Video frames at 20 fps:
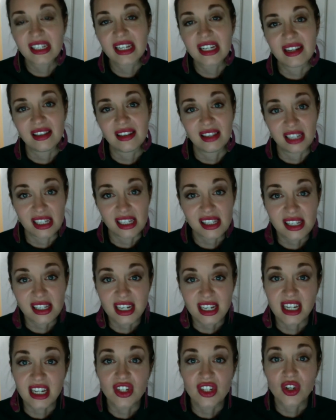and
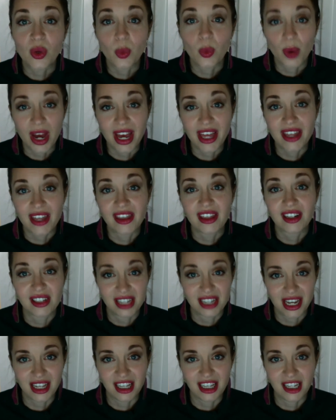listening to what they're
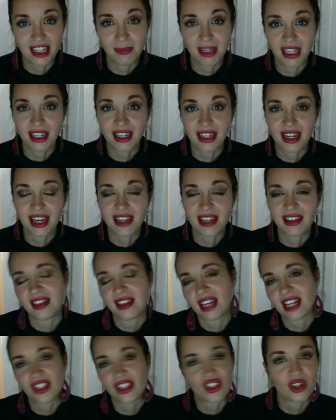telling me. And then
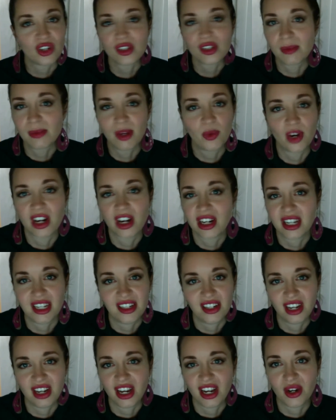that shows me where I need to
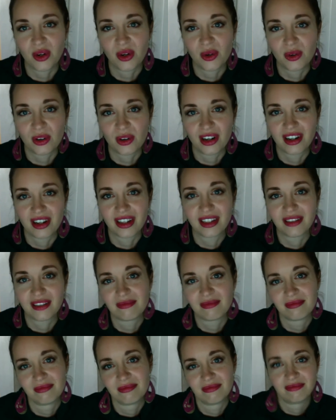go on
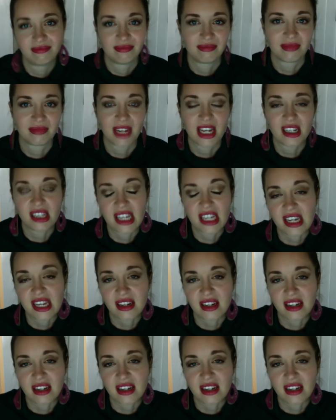how to lead.